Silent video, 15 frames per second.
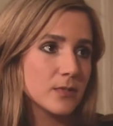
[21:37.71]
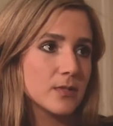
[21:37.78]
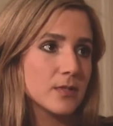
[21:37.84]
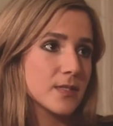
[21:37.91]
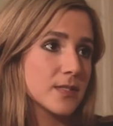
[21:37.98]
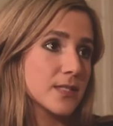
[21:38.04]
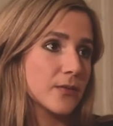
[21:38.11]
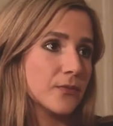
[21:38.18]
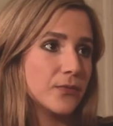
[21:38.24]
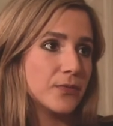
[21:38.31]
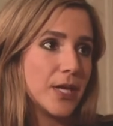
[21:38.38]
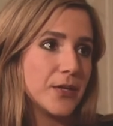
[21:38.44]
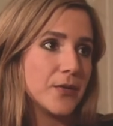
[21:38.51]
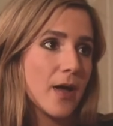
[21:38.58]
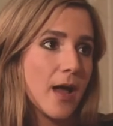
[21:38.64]
the stuff
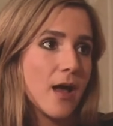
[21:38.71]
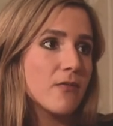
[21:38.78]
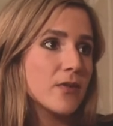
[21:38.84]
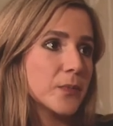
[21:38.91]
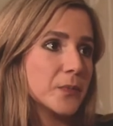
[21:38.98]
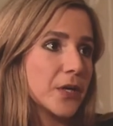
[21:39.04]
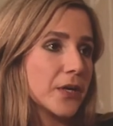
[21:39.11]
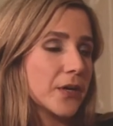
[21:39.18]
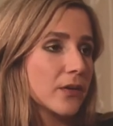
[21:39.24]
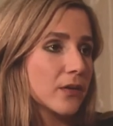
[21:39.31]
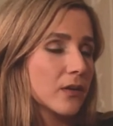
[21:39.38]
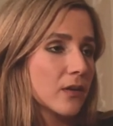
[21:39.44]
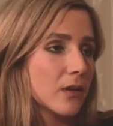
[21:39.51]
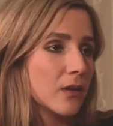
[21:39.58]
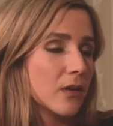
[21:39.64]
that you have up there? Mm
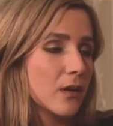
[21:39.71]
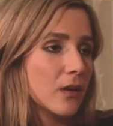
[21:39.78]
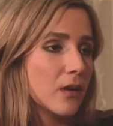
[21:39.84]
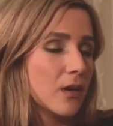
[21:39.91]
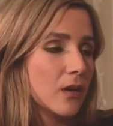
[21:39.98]
-hmm.